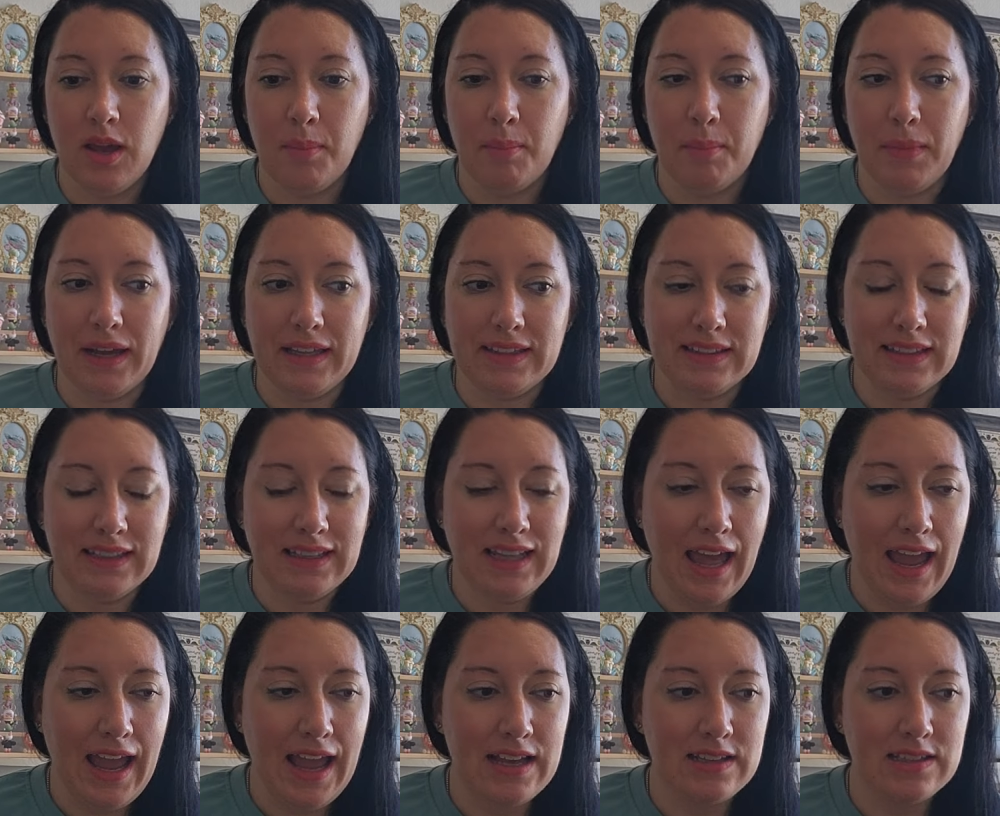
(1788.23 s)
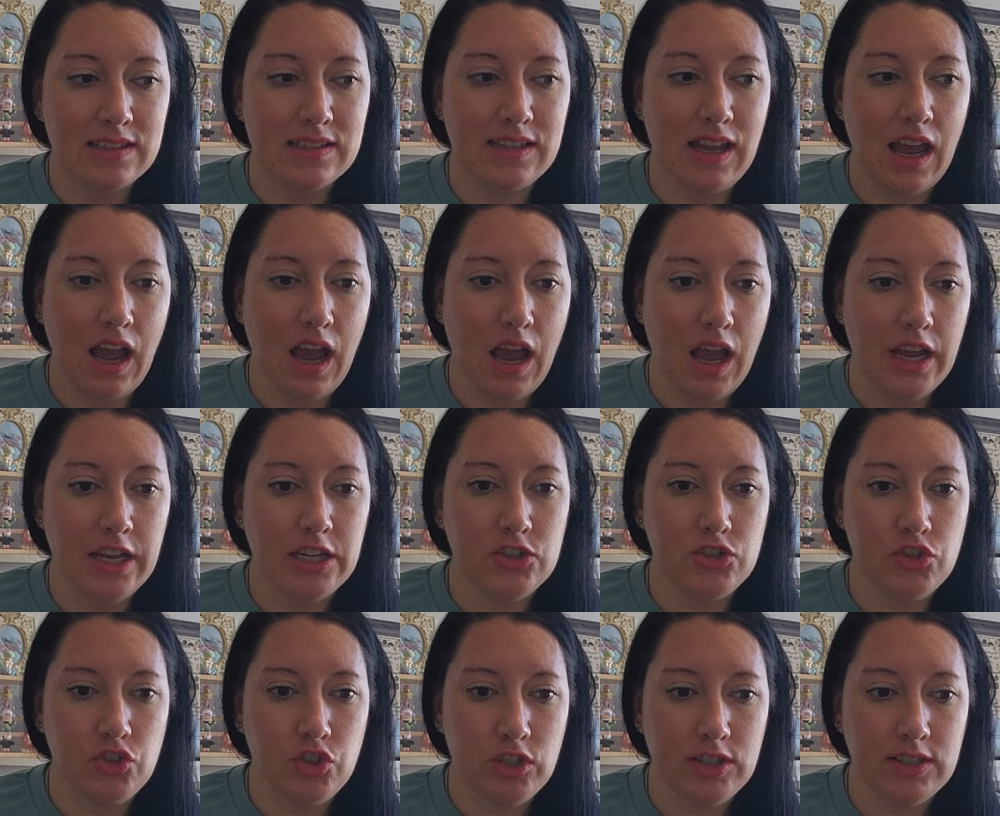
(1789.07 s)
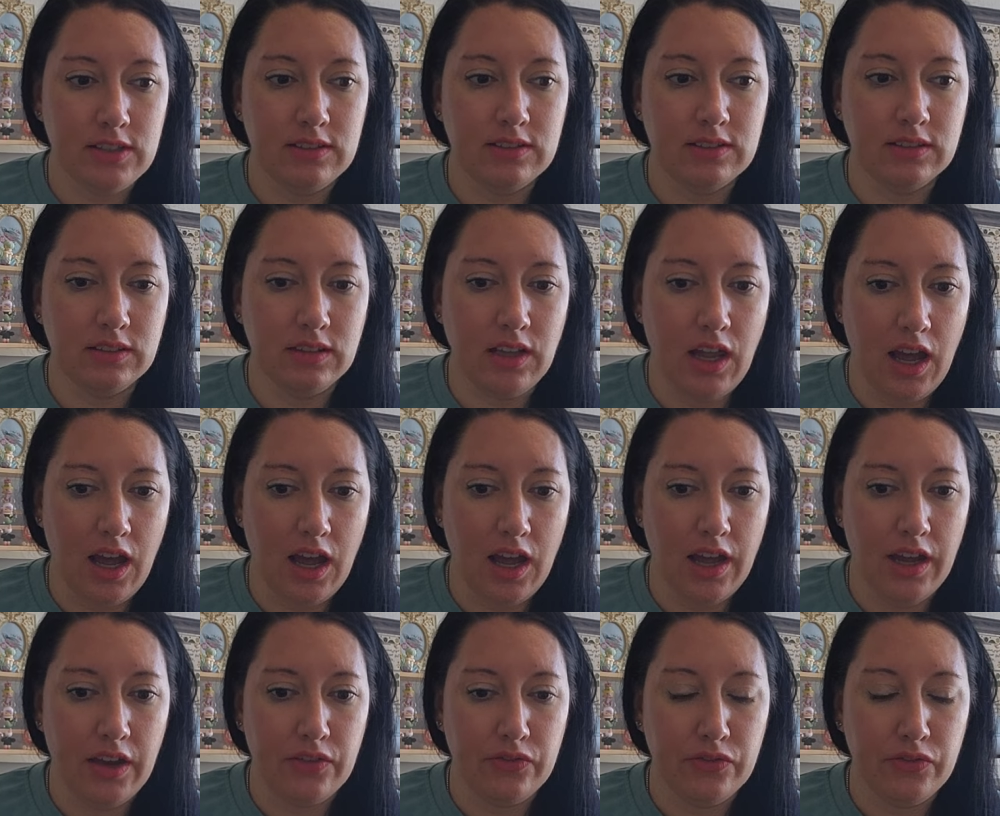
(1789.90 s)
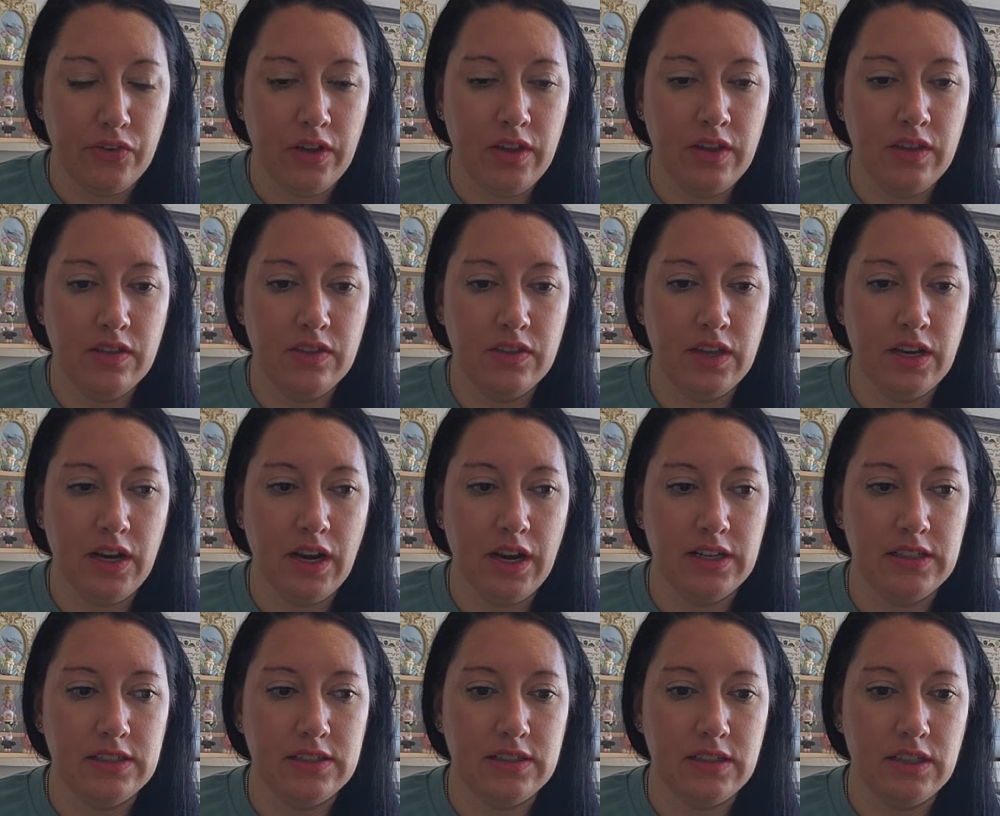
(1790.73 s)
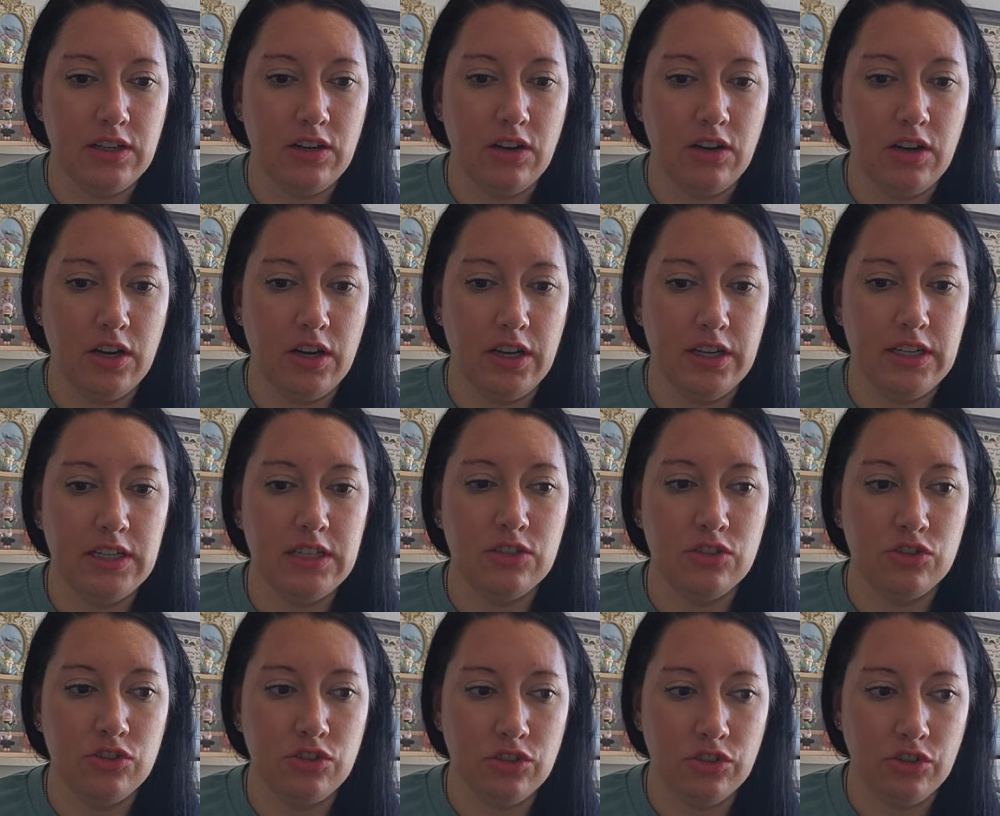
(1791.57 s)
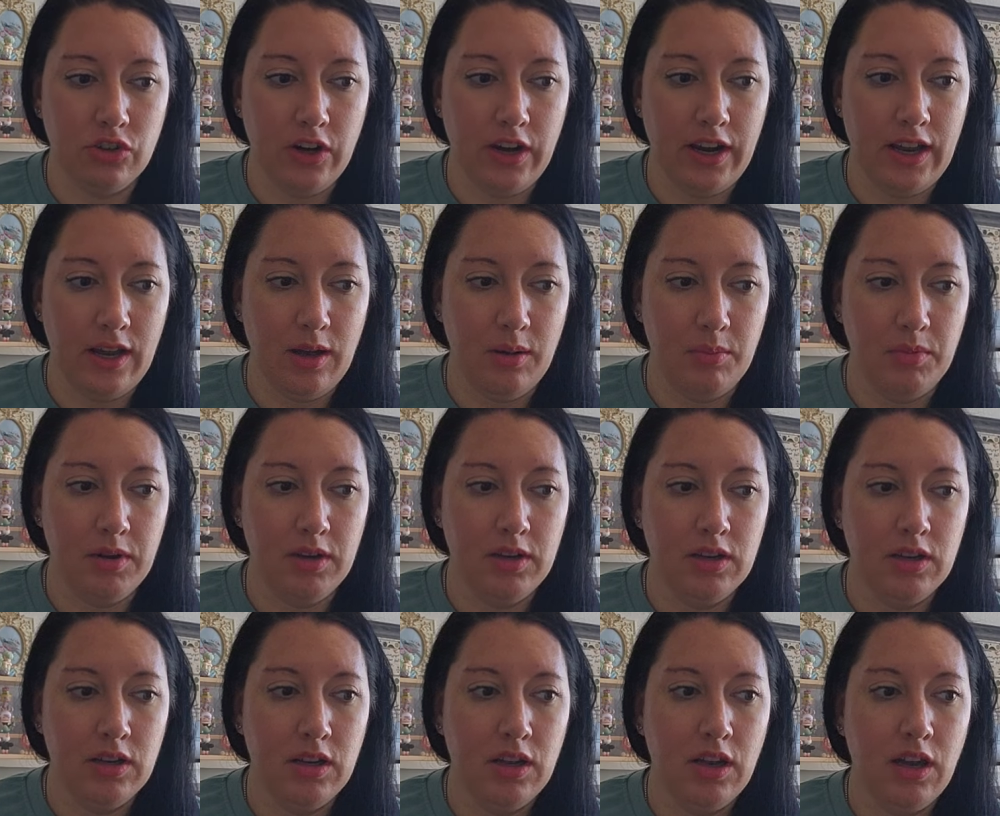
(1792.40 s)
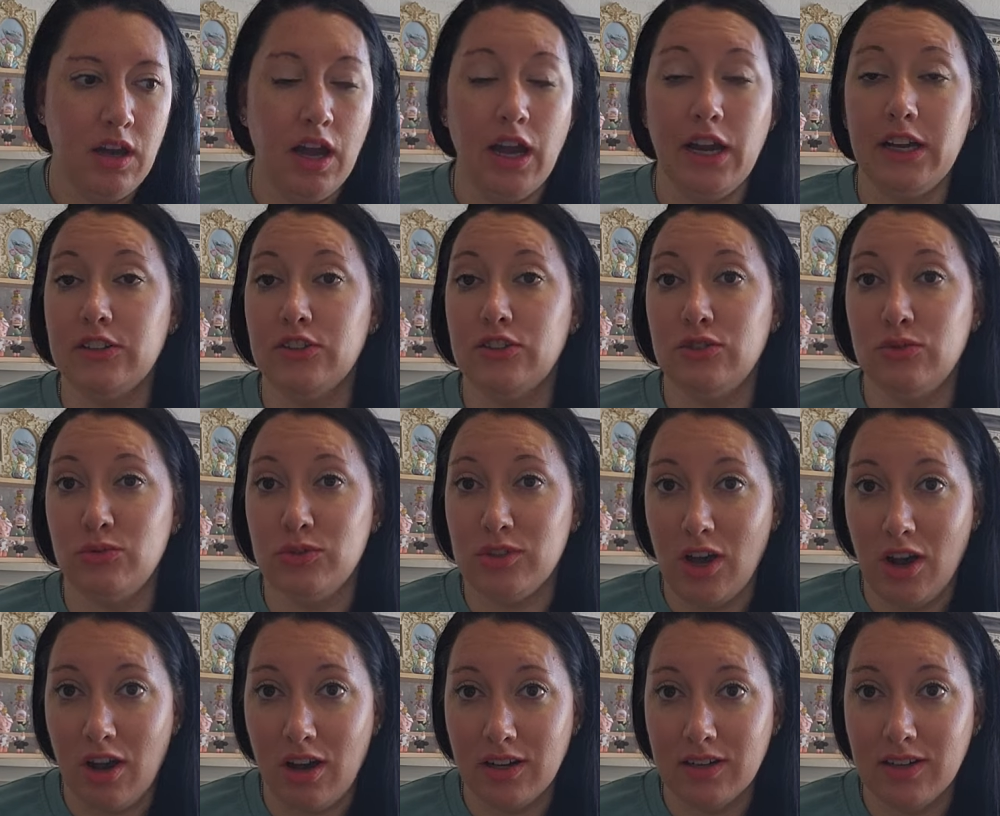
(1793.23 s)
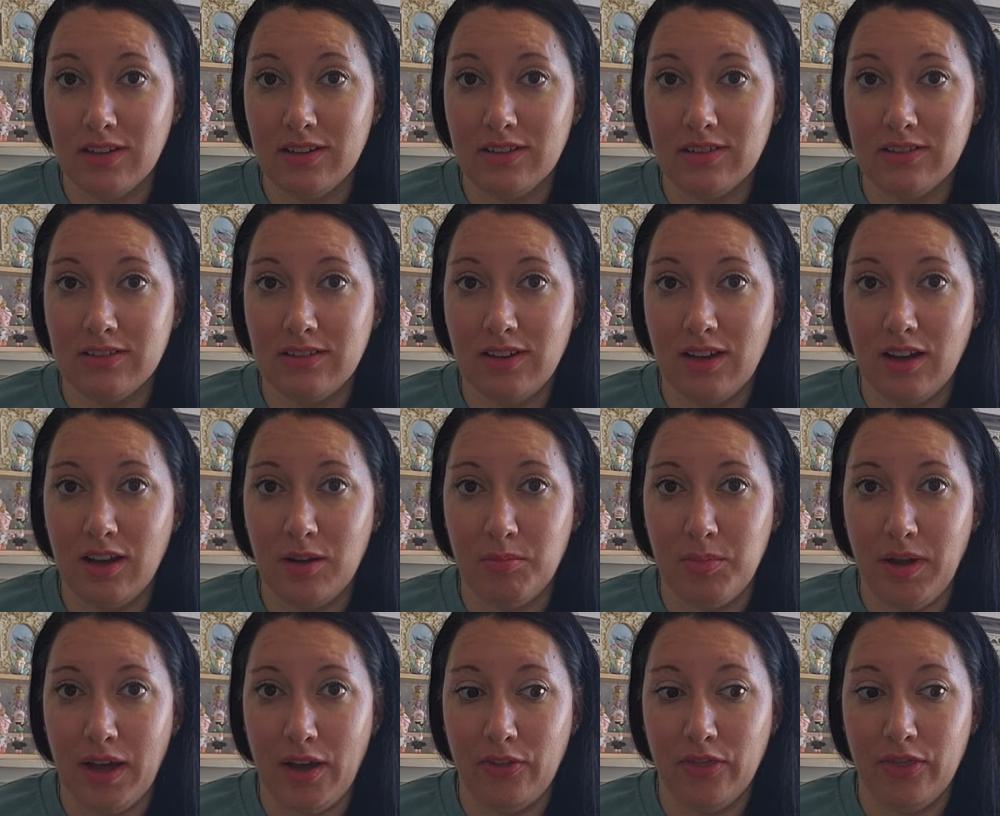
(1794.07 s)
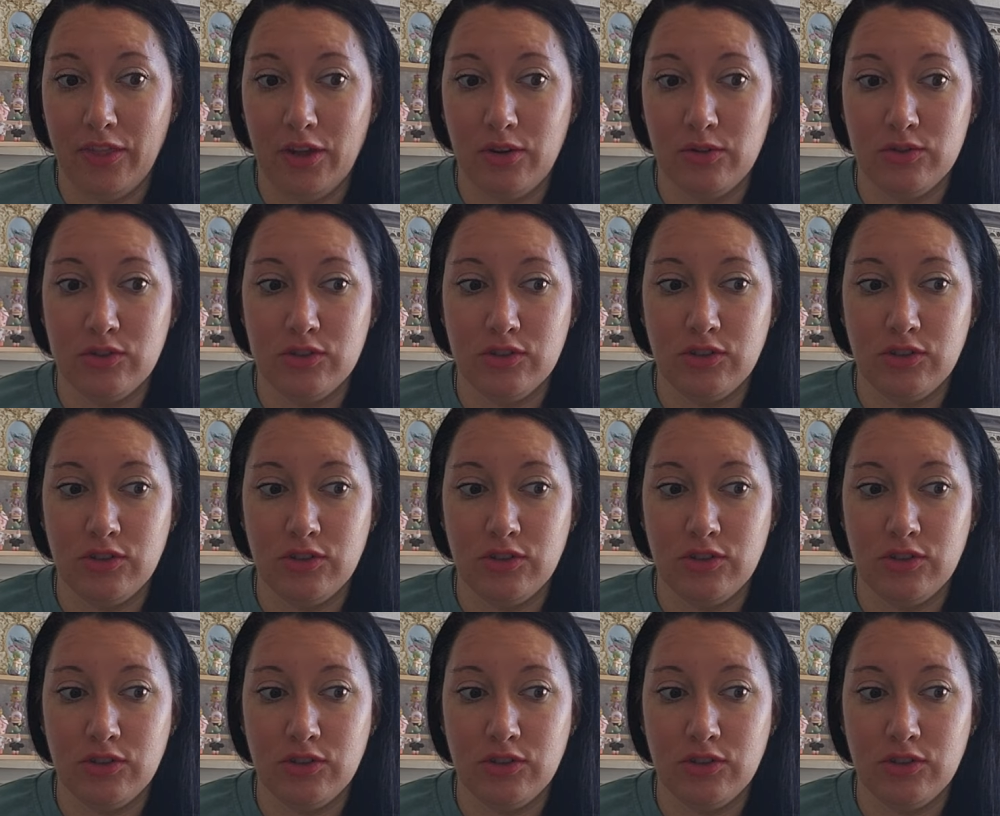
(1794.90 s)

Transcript: My last IG live that I did on Instagram, I do talk about those.